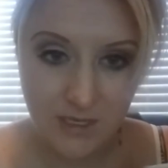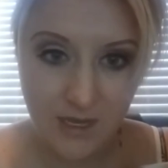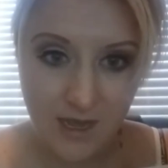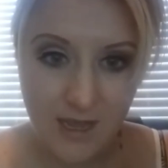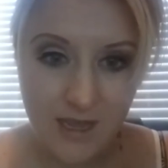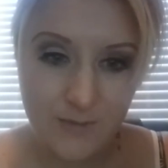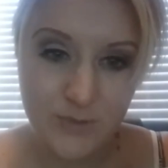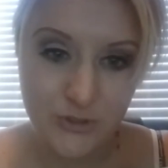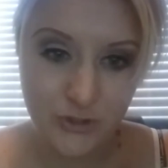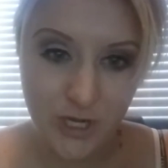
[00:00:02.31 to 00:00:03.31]
I
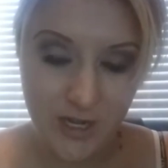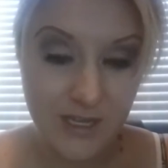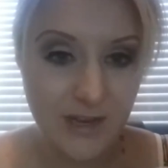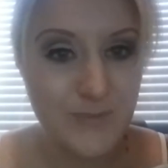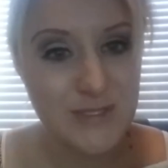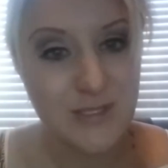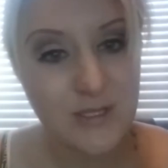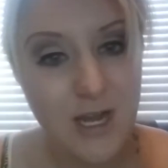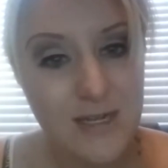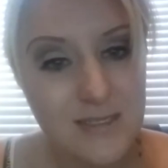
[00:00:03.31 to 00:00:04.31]
am trying and I've been
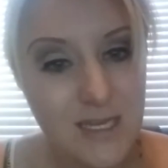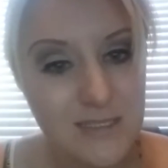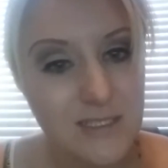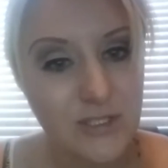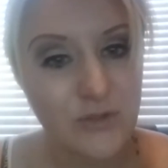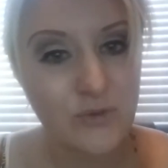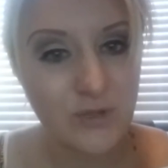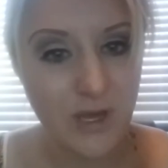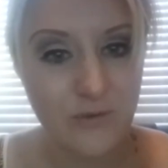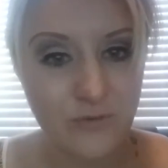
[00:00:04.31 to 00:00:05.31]
contacting you
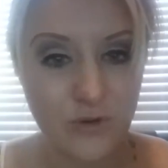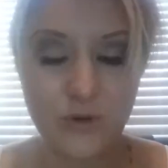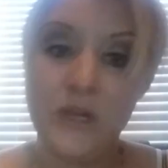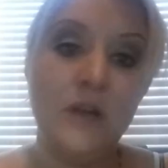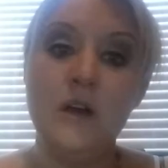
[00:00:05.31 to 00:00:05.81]
now for